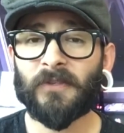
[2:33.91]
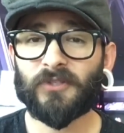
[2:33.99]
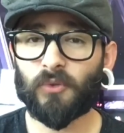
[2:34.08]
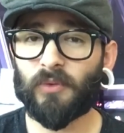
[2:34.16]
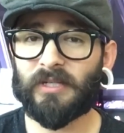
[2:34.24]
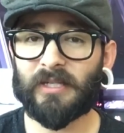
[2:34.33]

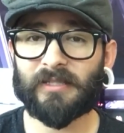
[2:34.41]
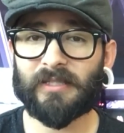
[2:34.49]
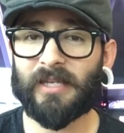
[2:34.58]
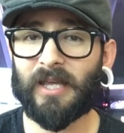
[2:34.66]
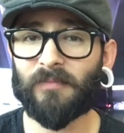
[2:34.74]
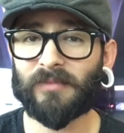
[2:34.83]
So we did
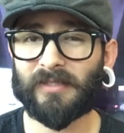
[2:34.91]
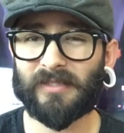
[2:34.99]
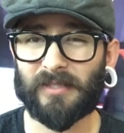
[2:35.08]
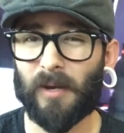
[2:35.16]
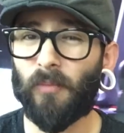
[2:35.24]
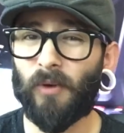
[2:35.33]
see him
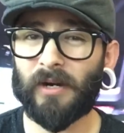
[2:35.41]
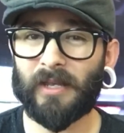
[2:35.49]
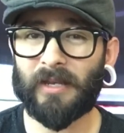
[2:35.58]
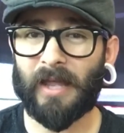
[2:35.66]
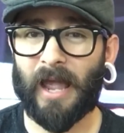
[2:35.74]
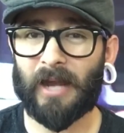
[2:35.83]
somewhat
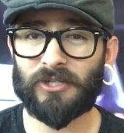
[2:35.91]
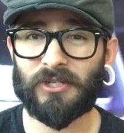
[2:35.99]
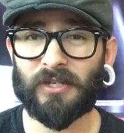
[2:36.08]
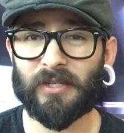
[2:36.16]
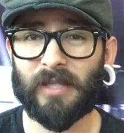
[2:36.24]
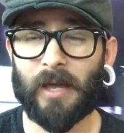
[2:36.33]
in
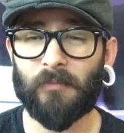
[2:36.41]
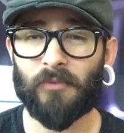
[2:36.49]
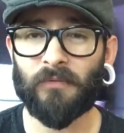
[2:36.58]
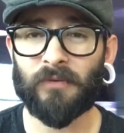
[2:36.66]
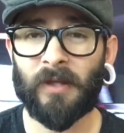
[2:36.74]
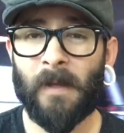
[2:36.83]
action in that
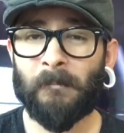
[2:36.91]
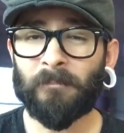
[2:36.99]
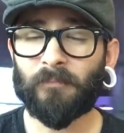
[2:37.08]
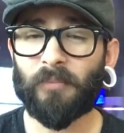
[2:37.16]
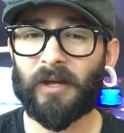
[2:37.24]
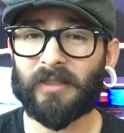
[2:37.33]
movie,
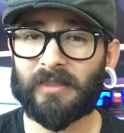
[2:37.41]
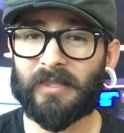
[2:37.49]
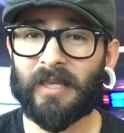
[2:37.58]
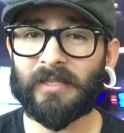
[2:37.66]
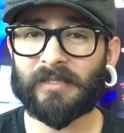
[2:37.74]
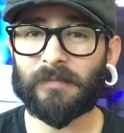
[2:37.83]
but
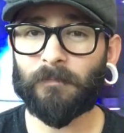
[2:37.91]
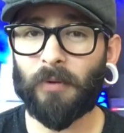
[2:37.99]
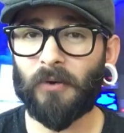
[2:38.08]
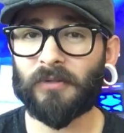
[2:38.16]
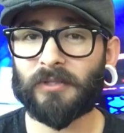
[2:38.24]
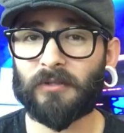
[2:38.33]
this
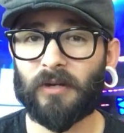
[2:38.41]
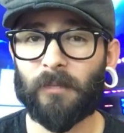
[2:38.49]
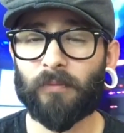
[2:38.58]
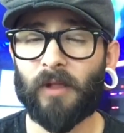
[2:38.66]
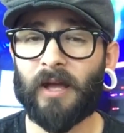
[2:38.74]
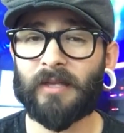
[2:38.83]
poster
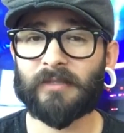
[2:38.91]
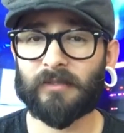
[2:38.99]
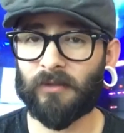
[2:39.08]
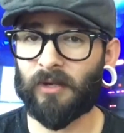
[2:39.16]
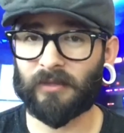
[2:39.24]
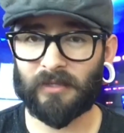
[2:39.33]
implies,
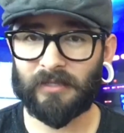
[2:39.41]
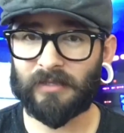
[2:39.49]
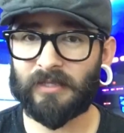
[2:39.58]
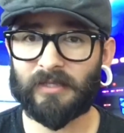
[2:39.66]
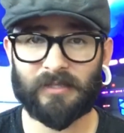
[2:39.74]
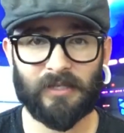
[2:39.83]
look, this
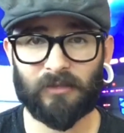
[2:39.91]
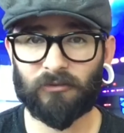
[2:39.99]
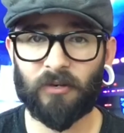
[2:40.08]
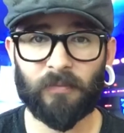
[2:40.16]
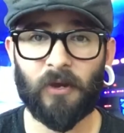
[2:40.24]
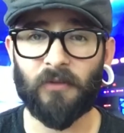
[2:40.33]
is
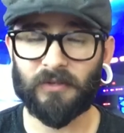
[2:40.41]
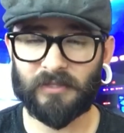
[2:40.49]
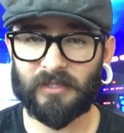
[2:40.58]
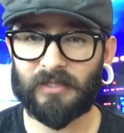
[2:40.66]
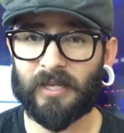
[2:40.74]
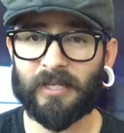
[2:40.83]
C-3PO. This
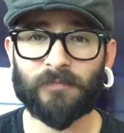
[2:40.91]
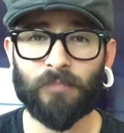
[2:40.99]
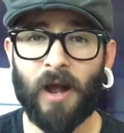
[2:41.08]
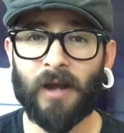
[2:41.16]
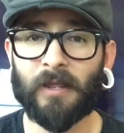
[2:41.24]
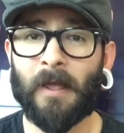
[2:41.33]
is his
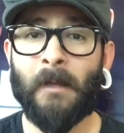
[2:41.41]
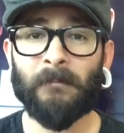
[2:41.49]
body.